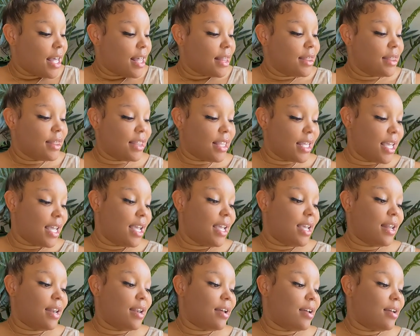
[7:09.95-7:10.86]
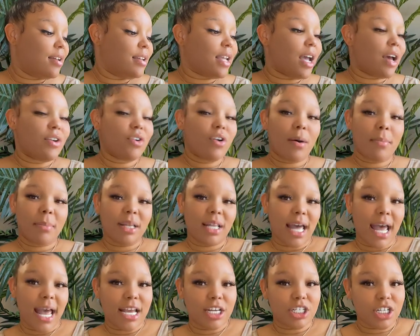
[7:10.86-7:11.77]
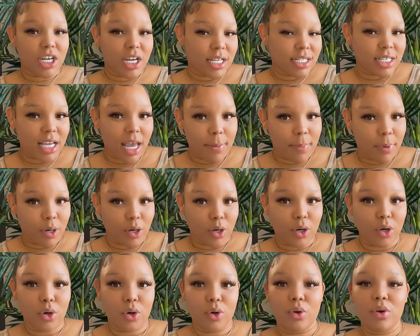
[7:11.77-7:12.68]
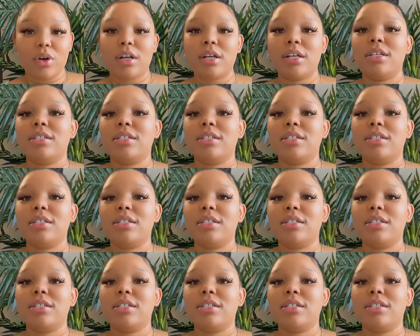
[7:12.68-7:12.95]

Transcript: Then y'all know I'm a lash type of girl,